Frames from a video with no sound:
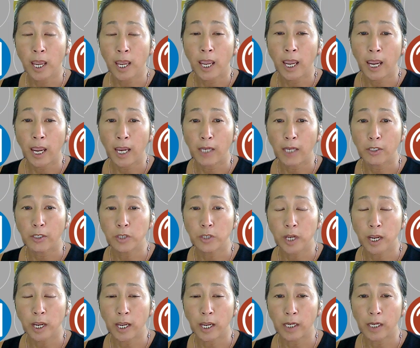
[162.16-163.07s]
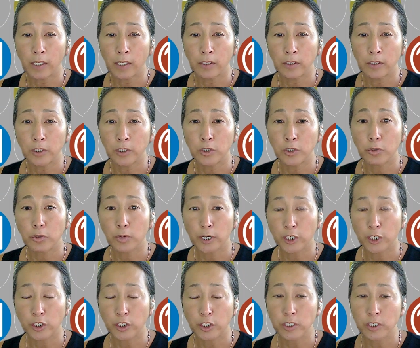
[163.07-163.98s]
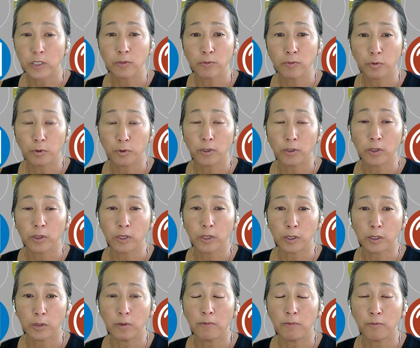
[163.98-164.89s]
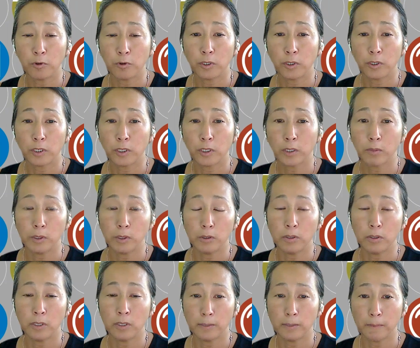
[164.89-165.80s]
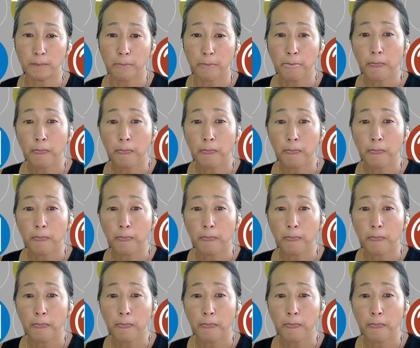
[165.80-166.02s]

and directions for the community.